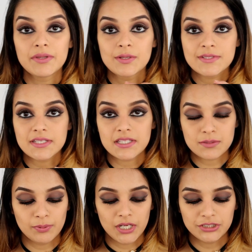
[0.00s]
been using
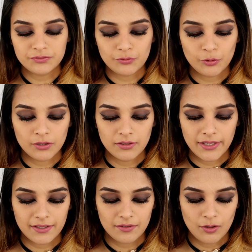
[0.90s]
this blush for
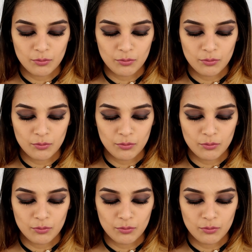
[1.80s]
like